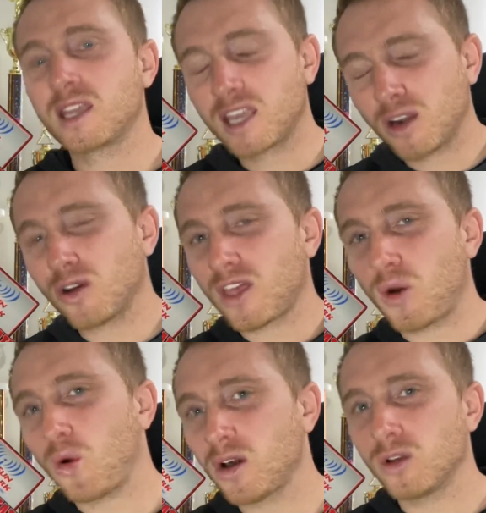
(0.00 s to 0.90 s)
get all
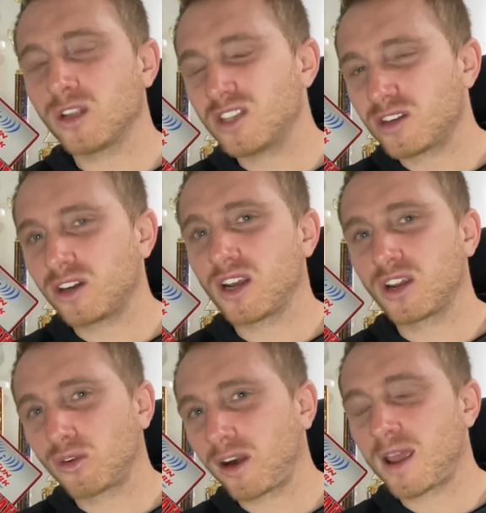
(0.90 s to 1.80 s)
that oil and dirt
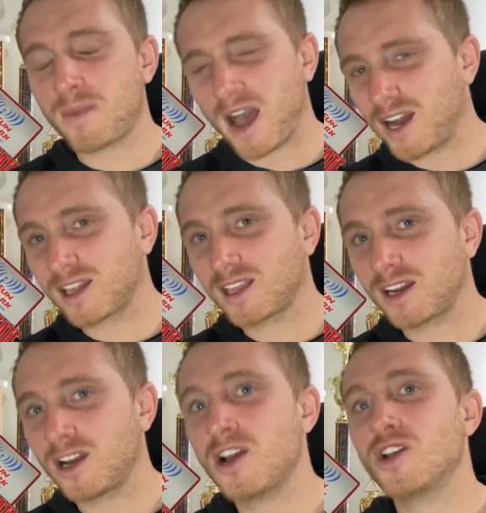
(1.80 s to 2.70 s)
and grime out of
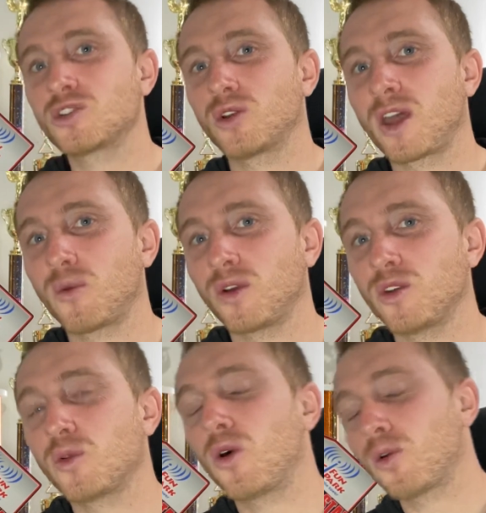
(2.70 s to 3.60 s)
there so that when
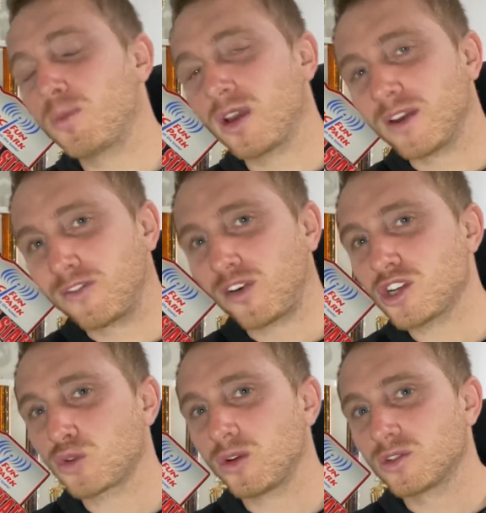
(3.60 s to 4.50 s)
you go to put your
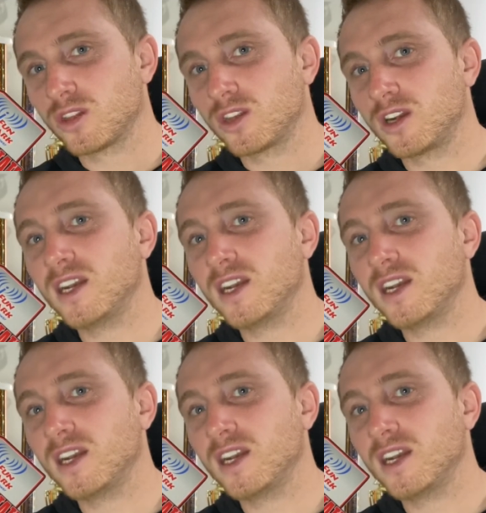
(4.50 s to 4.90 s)
fresh oils in there,